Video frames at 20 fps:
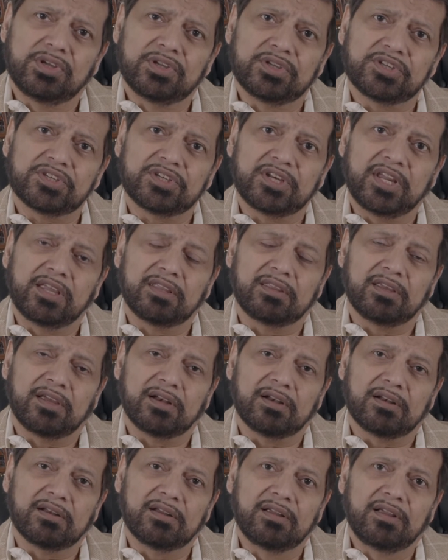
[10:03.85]
stay
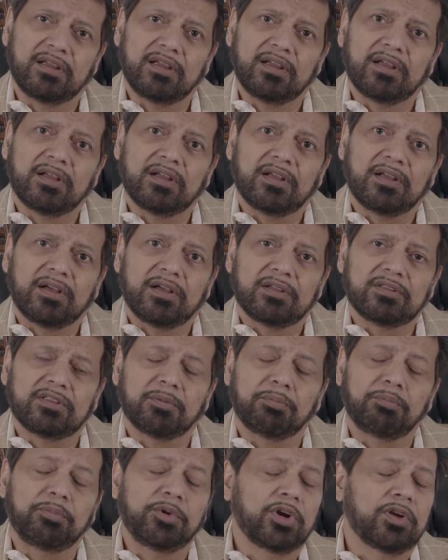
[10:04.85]
there. The
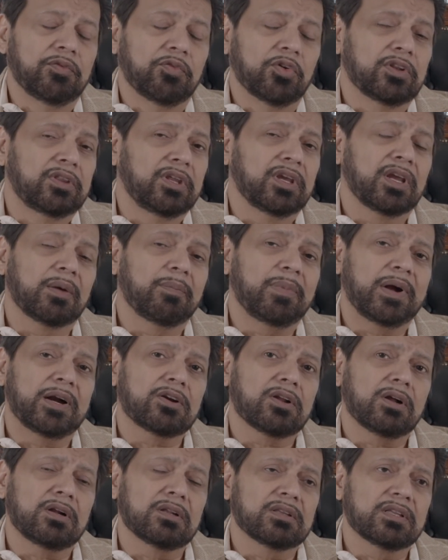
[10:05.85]
beautiful thing about
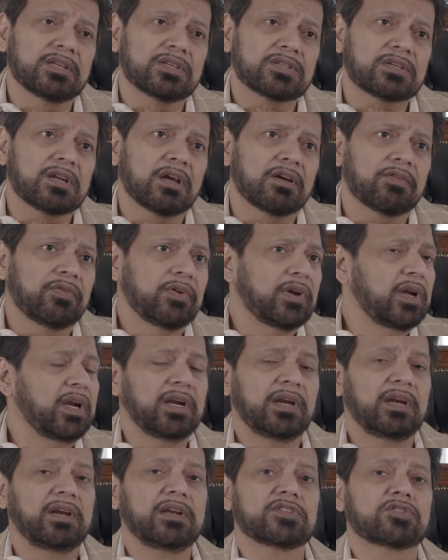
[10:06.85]
all this stuff,
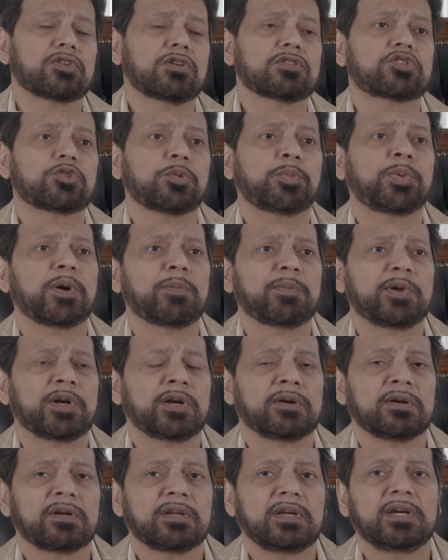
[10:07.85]
it, it is also
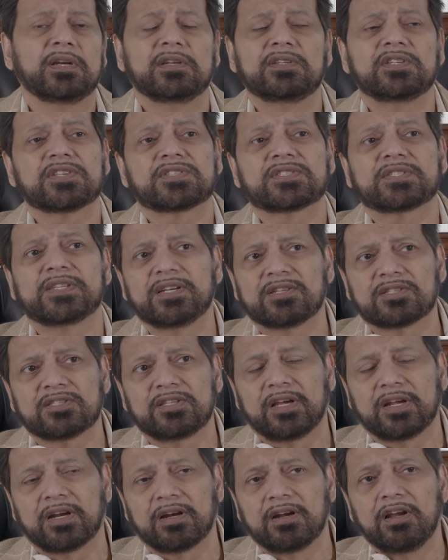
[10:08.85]
permanent. It just sits
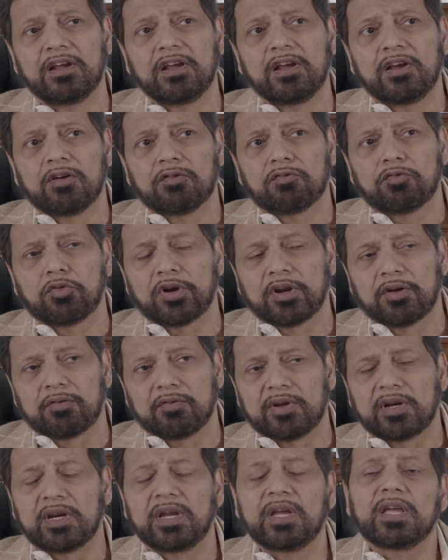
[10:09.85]
there
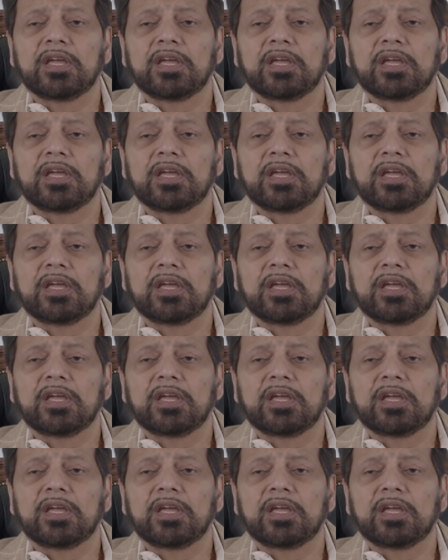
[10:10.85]
forever.